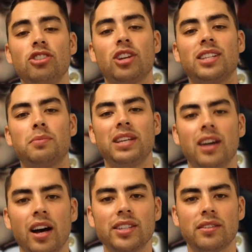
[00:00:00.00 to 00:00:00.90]
gents,
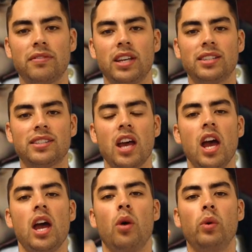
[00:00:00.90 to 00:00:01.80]
because of this,
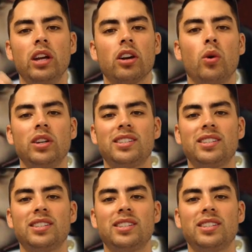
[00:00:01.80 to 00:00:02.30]
we are going